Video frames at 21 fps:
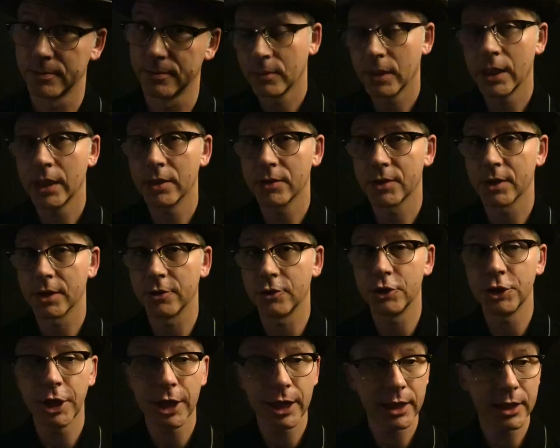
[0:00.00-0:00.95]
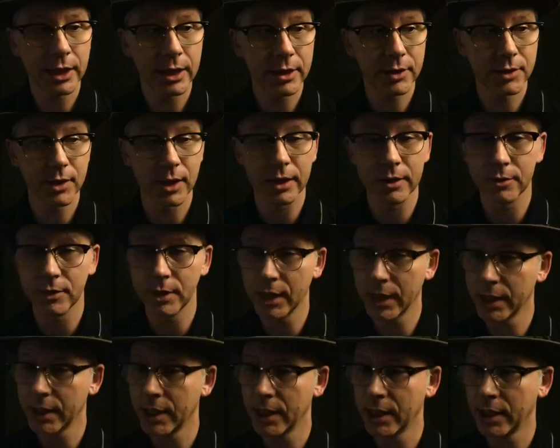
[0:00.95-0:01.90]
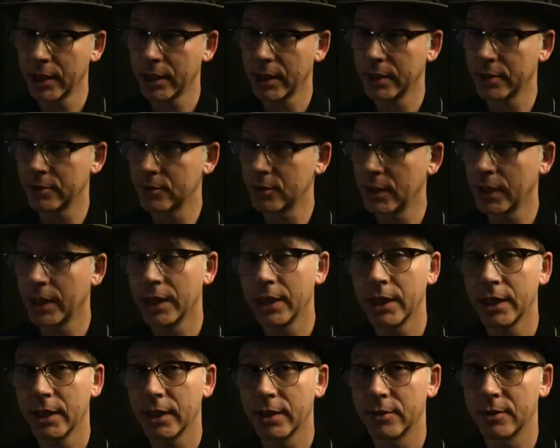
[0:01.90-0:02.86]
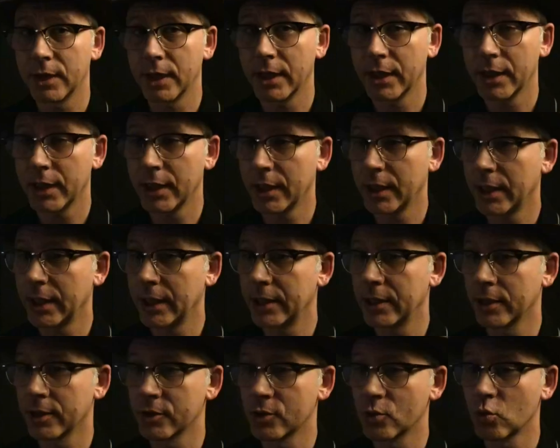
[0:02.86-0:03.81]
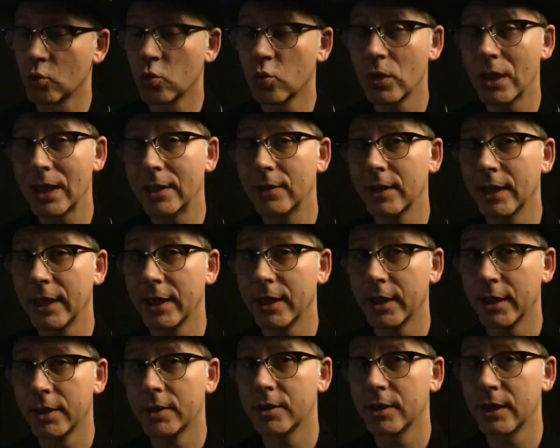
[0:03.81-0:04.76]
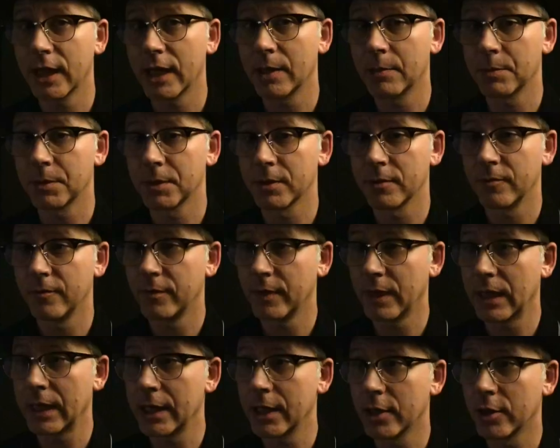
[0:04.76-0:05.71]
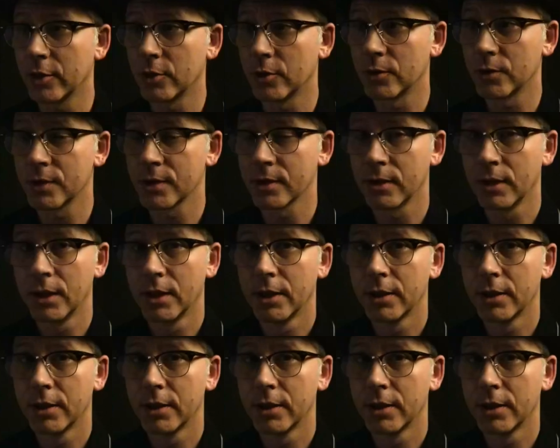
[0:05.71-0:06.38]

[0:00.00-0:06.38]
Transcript: He is a genius at digging and digging and digging, and he does really in-depth videos